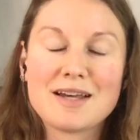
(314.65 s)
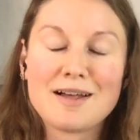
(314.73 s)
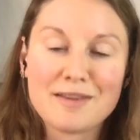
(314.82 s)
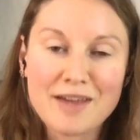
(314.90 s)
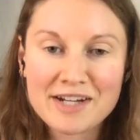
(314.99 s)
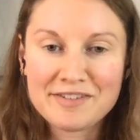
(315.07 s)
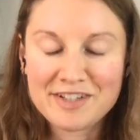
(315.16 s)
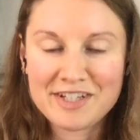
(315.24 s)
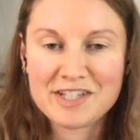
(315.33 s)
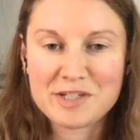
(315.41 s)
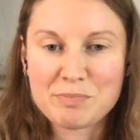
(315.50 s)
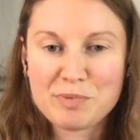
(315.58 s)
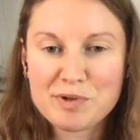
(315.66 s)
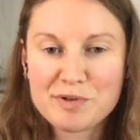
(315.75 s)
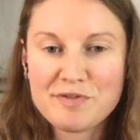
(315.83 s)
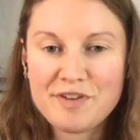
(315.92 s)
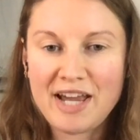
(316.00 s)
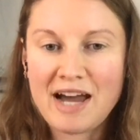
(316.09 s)
A lot of it is
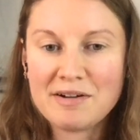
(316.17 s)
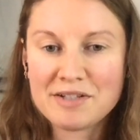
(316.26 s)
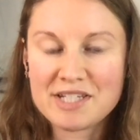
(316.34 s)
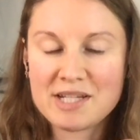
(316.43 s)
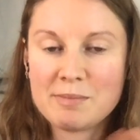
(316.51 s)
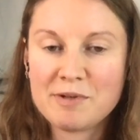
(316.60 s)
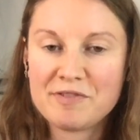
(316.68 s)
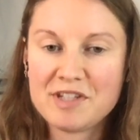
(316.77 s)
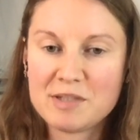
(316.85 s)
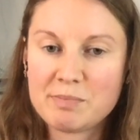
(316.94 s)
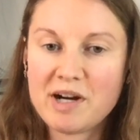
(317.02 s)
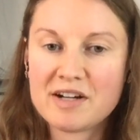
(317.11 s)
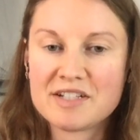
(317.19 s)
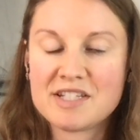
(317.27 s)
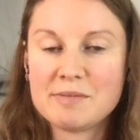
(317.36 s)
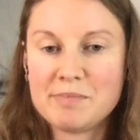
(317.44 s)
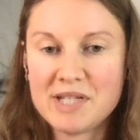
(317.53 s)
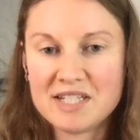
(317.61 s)
proving out some of these parts
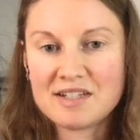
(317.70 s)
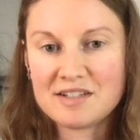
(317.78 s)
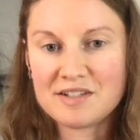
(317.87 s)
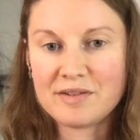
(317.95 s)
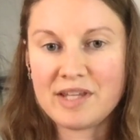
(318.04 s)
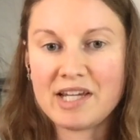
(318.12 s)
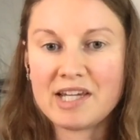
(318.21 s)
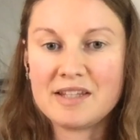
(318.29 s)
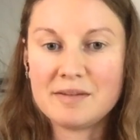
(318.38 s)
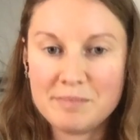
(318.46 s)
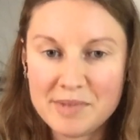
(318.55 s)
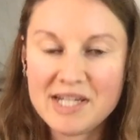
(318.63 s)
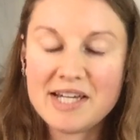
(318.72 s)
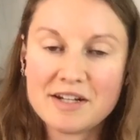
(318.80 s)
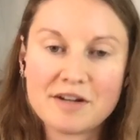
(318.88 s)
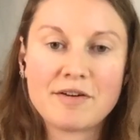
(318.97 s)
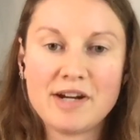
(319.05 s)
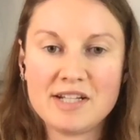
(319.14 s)
and pieces so they could be
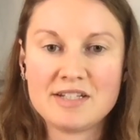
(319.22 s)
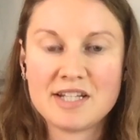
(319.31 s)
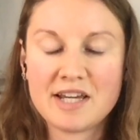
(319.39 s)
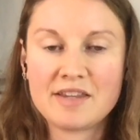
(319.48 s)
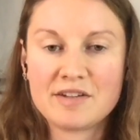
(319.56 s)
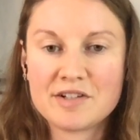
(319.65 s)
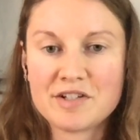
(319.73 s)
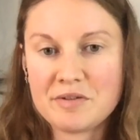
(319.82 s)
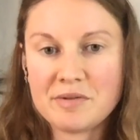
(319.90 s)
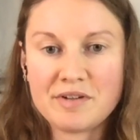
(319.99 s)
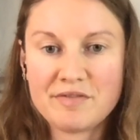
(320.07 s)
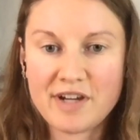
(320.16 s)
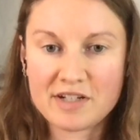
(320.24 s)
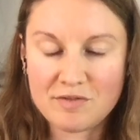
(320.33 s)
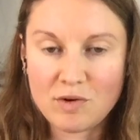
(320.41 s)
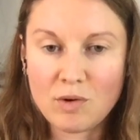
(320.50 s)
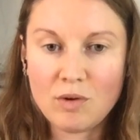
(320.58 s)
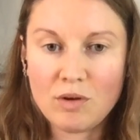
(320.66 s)
integrated together into an effective
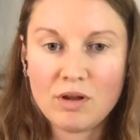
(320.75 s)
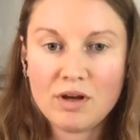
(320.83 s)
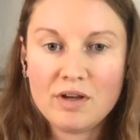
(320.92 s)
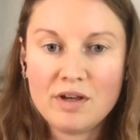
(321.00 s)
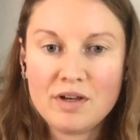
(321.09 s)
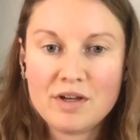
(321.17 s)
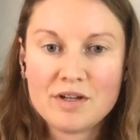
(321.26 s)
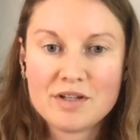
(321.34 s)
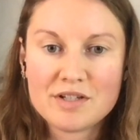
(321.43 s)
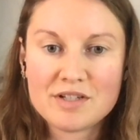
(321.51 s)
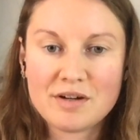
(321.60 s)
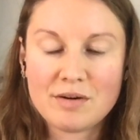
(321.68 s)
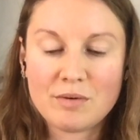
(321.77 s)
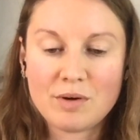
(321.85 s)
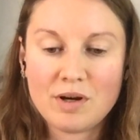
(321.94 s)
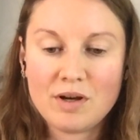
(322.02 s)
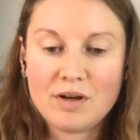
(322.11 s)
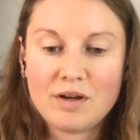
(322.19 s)
whole. So
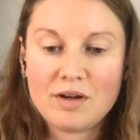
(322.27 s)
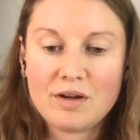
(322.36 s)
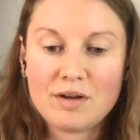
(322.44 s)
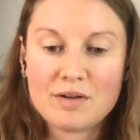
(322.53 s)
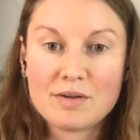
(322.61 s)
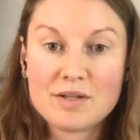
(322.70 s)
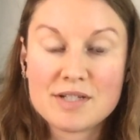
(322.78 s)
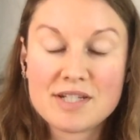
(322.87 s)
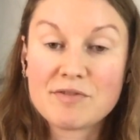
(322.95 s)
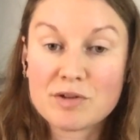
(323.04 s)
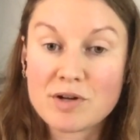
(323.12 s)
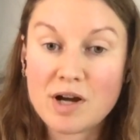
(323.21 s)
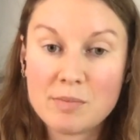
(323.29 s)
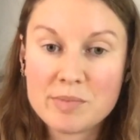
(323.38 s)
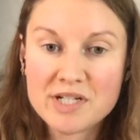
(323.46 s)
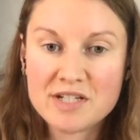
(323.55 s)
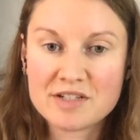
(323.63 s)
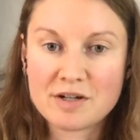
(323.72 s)
several
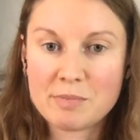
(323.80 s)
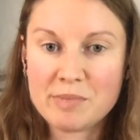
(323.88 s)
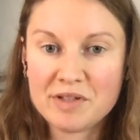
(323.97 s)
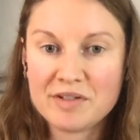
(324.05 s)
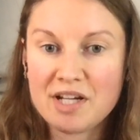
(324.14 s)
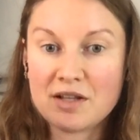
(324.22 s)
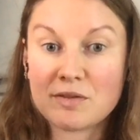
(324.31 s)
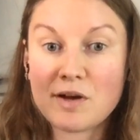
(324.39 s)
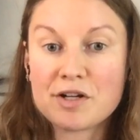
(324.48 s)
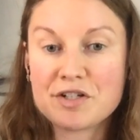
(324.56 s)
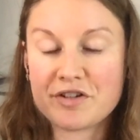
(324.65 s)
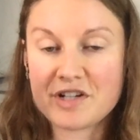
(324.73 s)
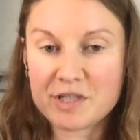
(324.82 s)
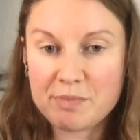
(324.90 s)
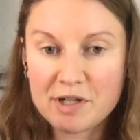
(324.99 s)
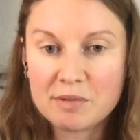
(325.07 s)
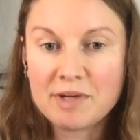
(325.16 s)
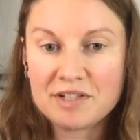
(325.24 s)
companies are building larger
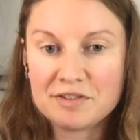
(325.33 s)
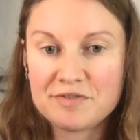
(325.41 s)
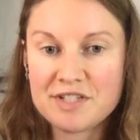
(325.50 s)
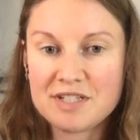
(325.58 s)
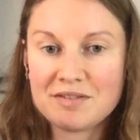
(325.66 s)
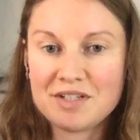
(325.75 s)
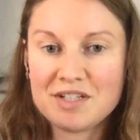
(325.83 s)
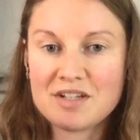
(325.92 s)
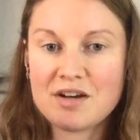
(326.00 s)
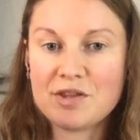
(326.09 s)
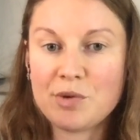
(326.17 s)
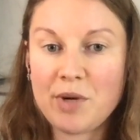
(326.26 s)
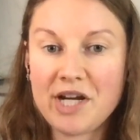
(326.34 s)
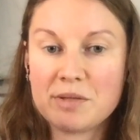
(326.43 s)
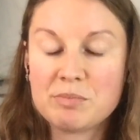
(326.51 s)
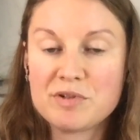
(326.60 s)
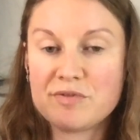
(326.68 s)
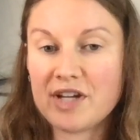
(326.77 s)
experimental facilities on the way to
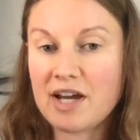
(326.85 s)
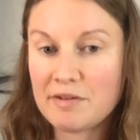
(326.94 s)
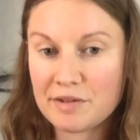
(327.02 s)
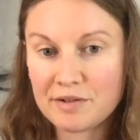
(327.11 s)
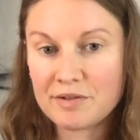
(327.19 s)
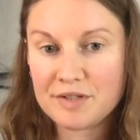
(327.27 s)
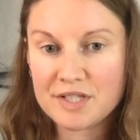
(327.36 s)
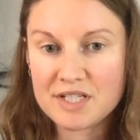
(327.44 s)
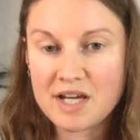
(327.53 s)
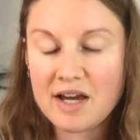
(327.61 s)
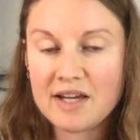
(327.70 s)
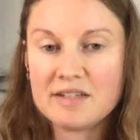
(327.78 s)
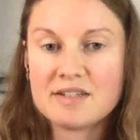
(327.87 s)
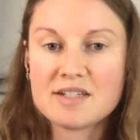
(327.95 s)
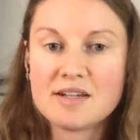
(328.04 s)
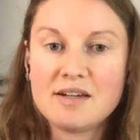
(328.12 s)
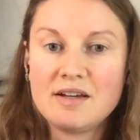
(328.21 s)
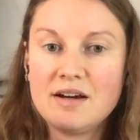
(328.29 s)
proving out their own designs.
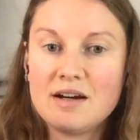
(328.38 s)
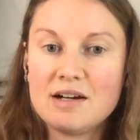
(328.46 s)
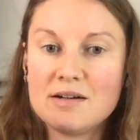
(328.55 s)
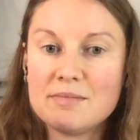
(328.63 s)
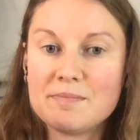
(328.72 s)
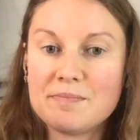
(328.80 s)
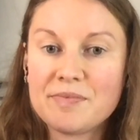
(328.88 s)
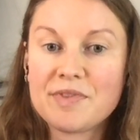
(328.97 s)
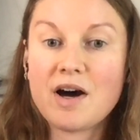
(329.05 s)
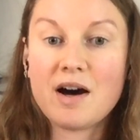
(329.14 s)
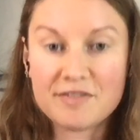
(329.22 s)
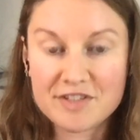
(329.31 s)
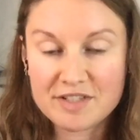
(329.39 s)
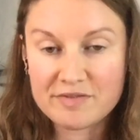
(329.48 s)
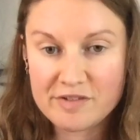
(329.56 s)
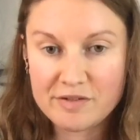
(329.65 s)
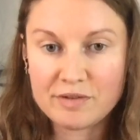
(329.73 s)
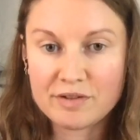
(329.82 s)
Um, the Office of
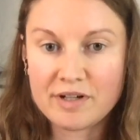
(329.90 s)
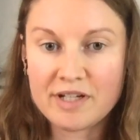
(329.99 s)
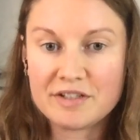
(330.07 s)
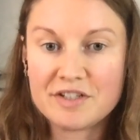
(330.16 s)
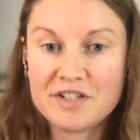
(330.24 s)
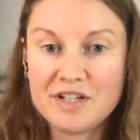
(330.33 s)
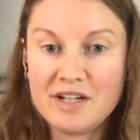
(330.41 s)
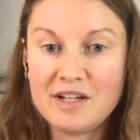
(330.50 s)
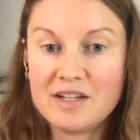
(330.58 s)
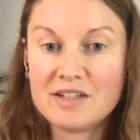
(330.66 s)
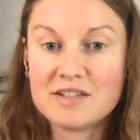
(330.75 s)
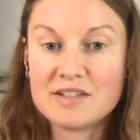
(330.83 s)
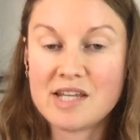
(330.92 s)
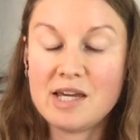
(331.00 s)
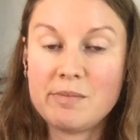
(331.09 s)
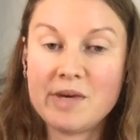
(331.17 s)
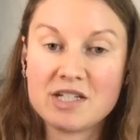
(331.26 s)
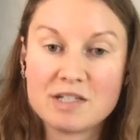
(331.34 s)
Nuclear Energy is
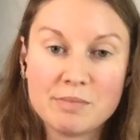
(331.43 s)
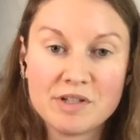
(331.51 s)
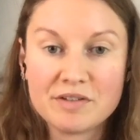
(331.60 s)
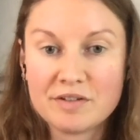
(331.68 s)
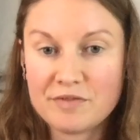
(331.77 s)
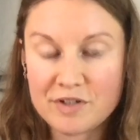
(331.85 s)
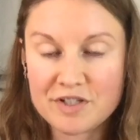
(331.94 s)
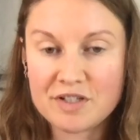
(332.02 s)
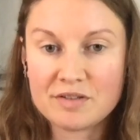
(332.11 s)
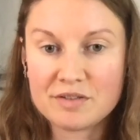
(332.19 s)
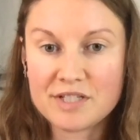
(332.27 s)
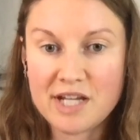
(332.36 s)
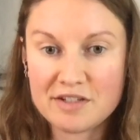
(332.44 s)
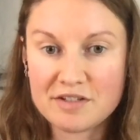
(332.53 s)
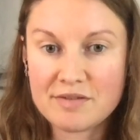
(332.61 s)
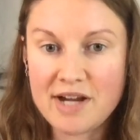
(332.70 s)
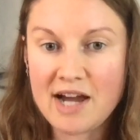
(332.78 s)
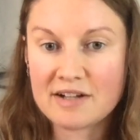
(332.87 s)
aiming to build a versatile test
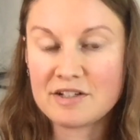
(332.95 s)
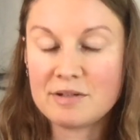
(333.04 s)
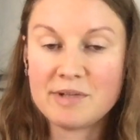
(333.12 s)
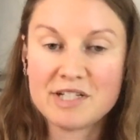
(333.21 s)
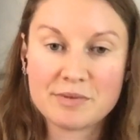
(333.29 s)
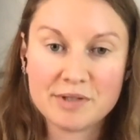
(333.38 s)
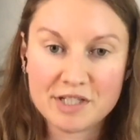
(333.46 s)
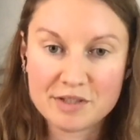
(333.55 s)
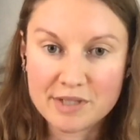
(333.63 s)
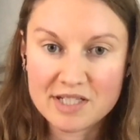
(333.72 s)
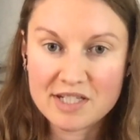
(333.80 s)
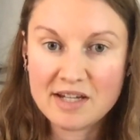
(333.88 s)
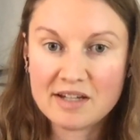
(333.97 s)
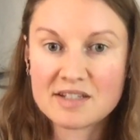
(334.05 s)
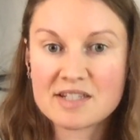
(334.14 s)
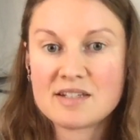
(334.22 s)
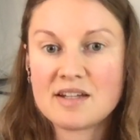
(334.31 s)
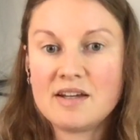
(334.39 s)
reactor by
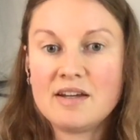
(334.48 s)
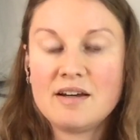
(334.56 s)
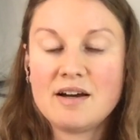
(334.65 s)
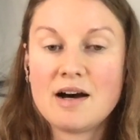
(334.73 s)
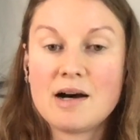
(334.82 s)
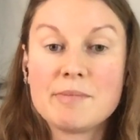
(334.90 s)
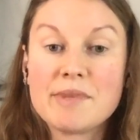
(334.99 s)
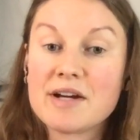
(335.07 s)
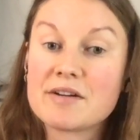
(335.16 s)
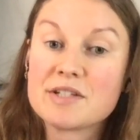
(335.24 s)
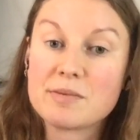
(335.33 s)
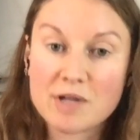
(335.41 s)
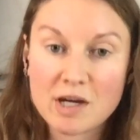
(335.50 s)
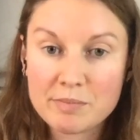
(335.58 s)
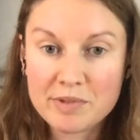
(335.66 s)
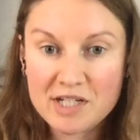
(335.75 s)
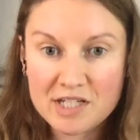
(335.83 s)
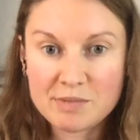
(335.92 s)
2026. Um, there are some
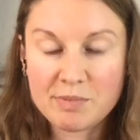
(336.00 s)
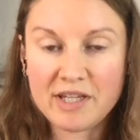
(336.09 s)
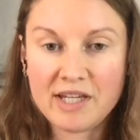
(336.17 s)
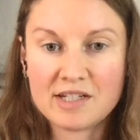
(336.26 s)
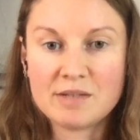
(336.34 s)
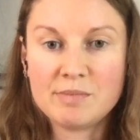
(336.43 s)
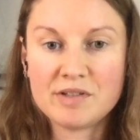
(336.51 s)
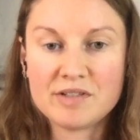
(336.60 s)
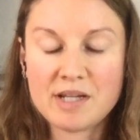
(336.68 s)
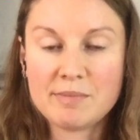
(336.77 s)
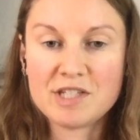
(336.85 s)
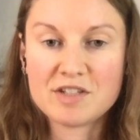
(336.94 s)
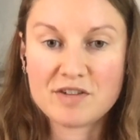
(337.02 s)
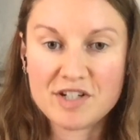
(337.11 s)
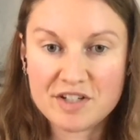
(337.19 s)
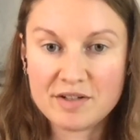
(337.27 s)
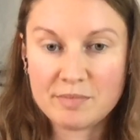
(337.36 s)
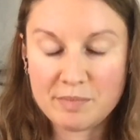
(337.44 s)
companies planning to build
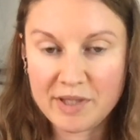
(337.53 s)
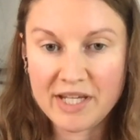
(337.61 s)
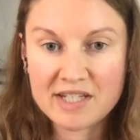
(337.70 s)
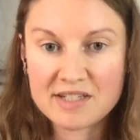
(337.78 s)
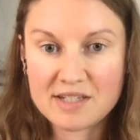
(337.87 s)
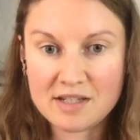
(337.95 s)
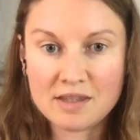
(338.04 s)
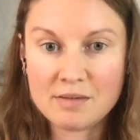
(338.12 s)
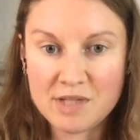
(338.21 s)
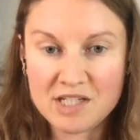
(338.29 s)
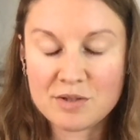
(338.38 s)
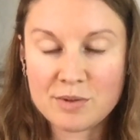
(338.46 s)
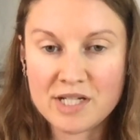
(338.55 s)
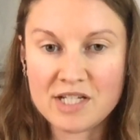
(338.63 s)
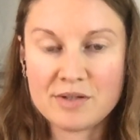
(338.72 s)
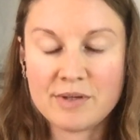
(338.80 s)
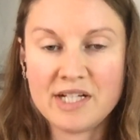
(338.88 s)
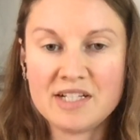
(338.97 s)
demonstration plants in the mid
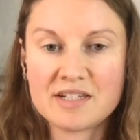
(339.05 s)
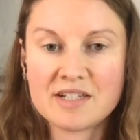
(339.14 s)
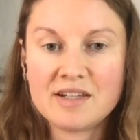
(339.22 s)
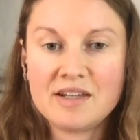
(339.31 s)
2020s.